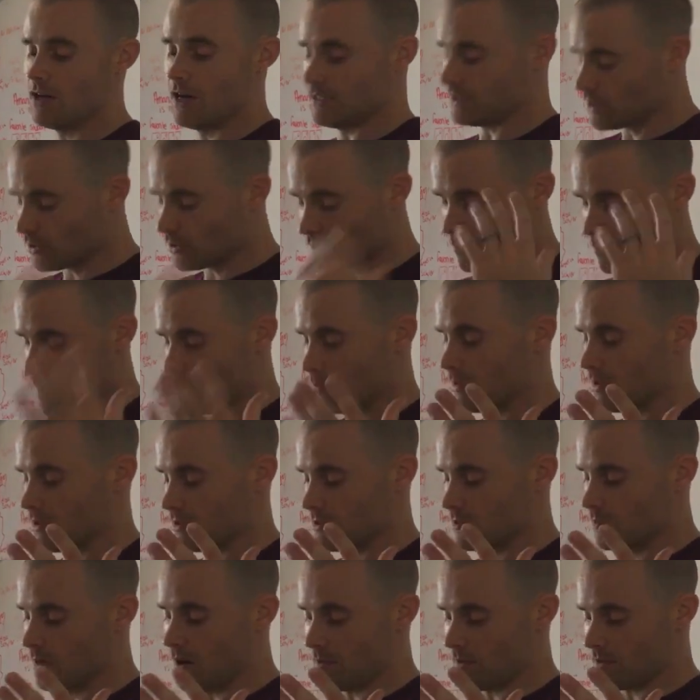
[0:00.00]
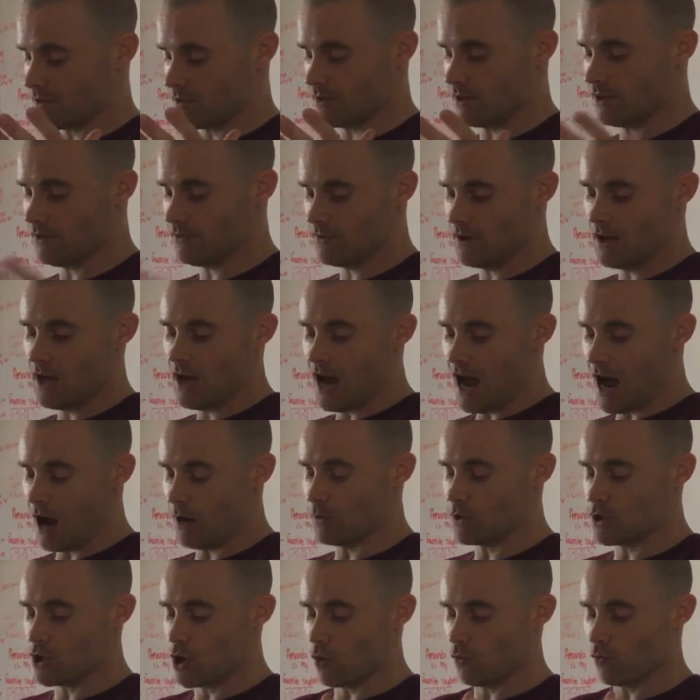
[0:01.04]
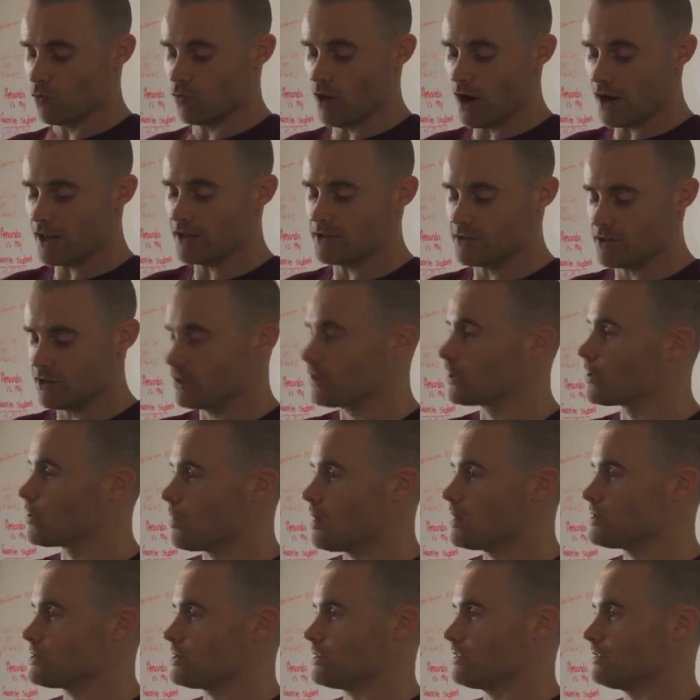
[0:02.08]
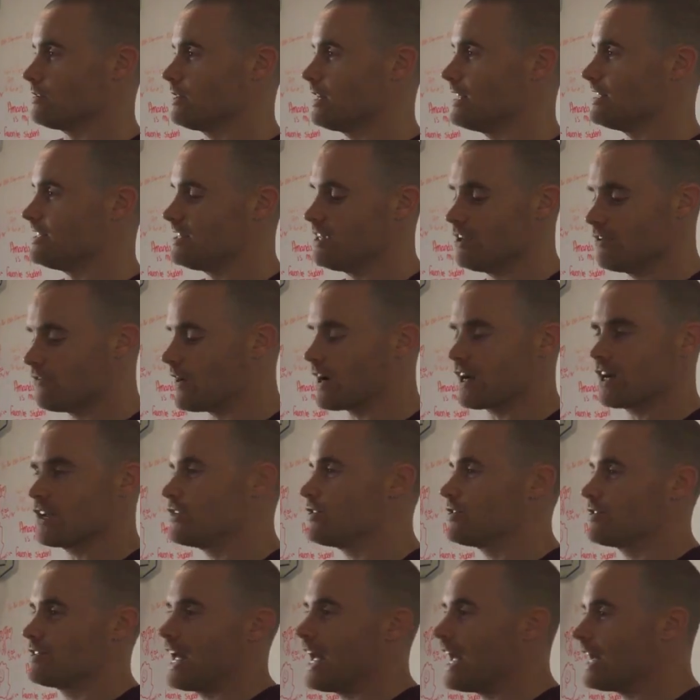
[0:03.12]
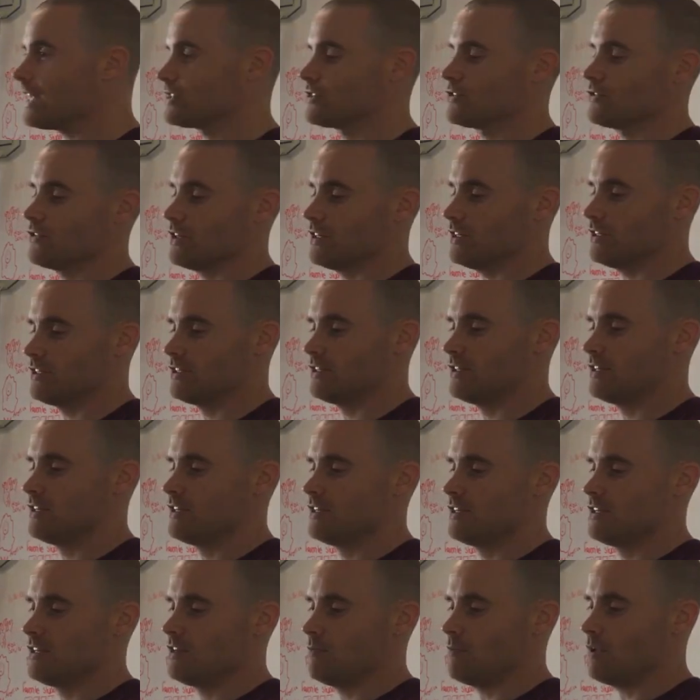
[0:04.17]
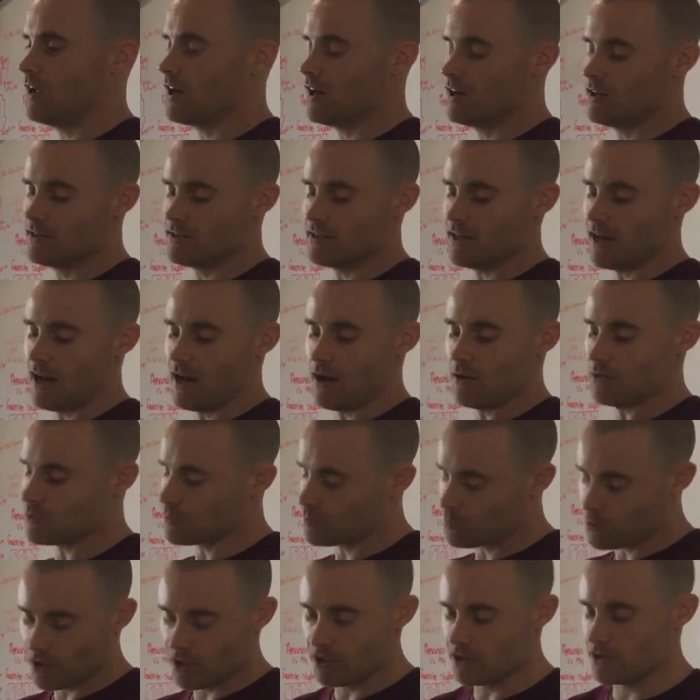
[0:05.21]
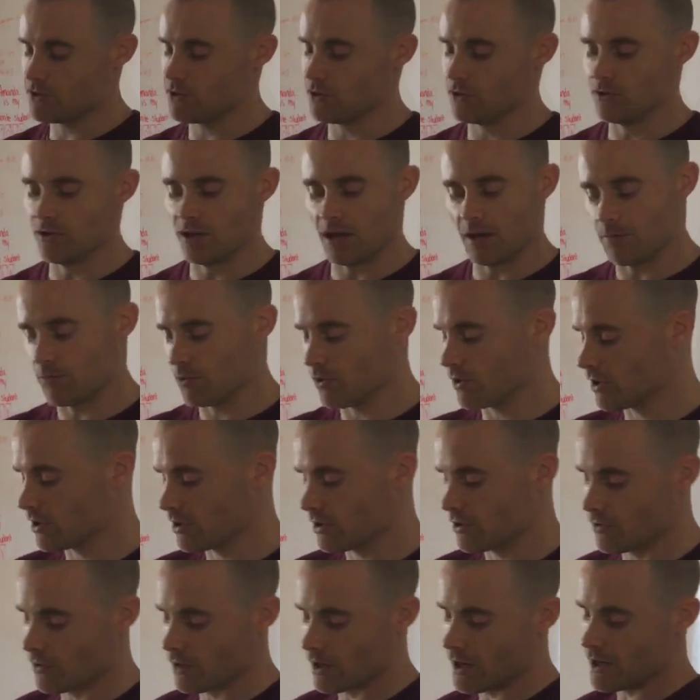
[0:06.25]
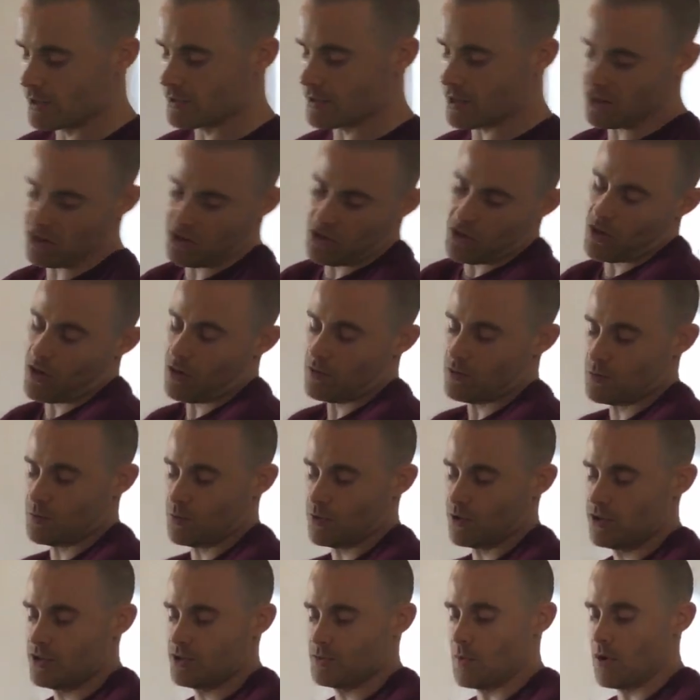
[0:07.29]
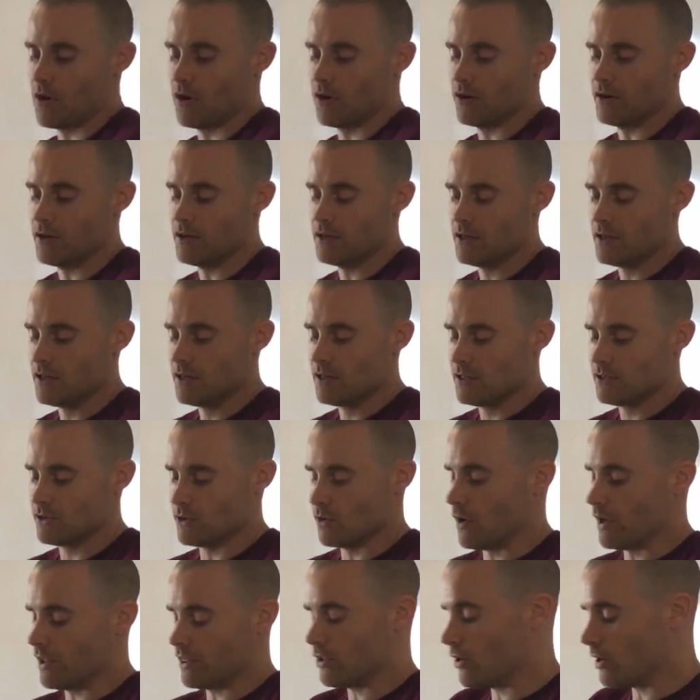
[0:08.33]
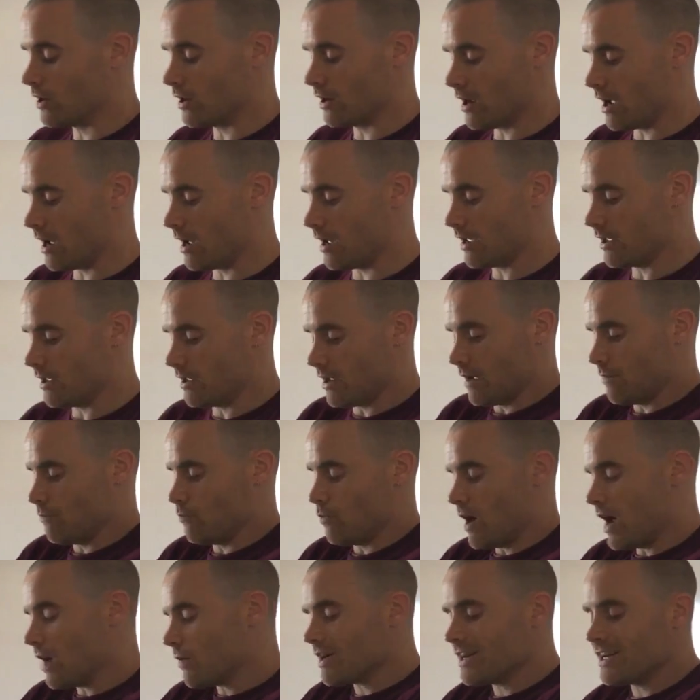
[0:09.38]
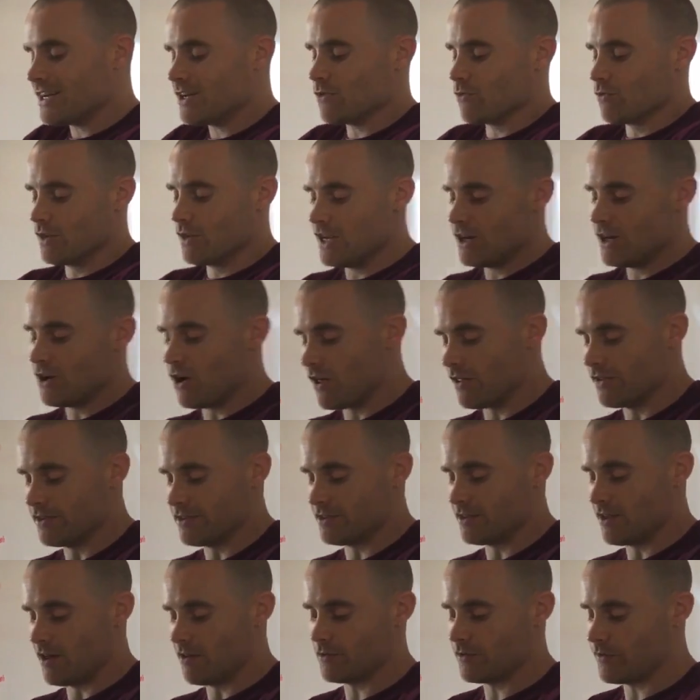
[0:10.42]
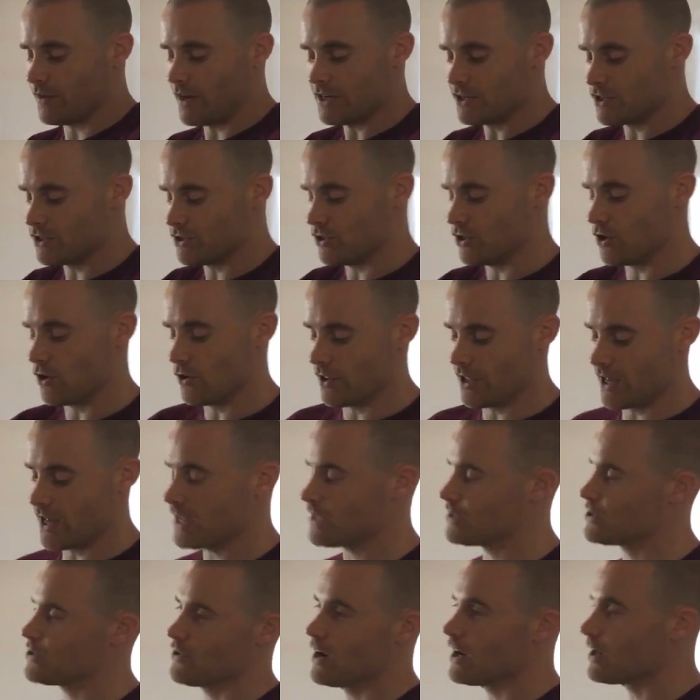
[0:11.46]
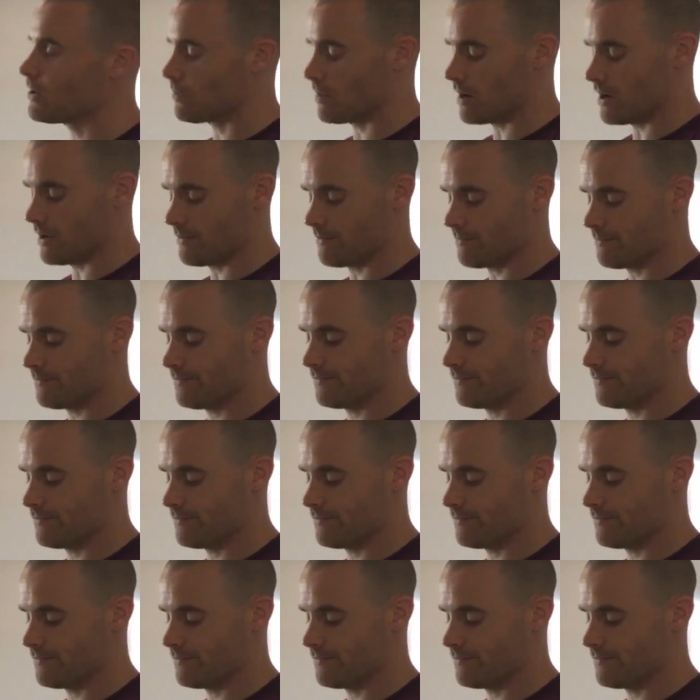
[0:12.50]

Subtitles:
I still remember this about myself. I would go right to the question and see if I could just answer it. Because I was a pretty good student, I had pretty good grades, I thought I was pretty smart. So I thought, why do I need to read all this stuff if I just know the answer anyway?